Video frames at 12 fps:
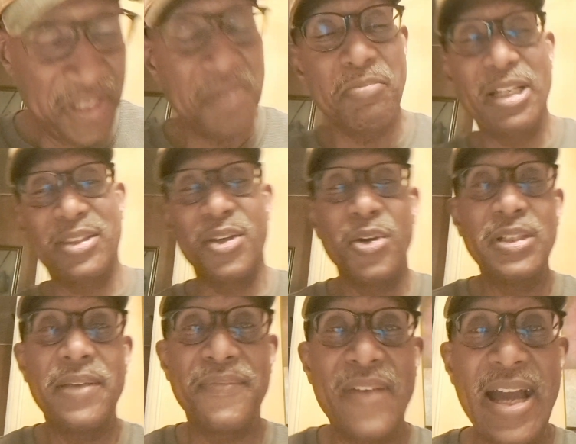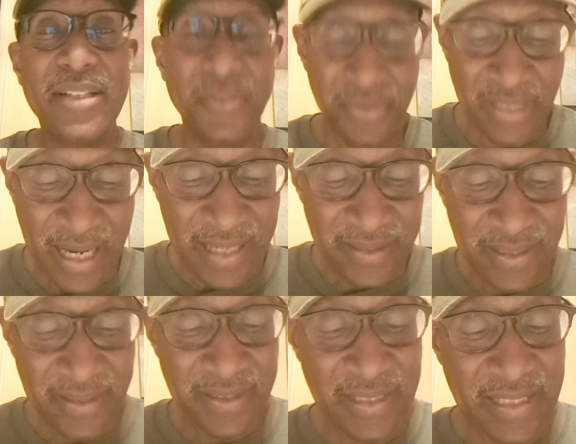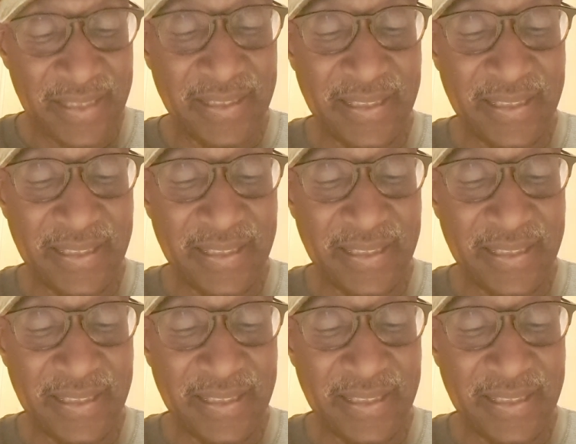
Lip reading: My third and final scientist is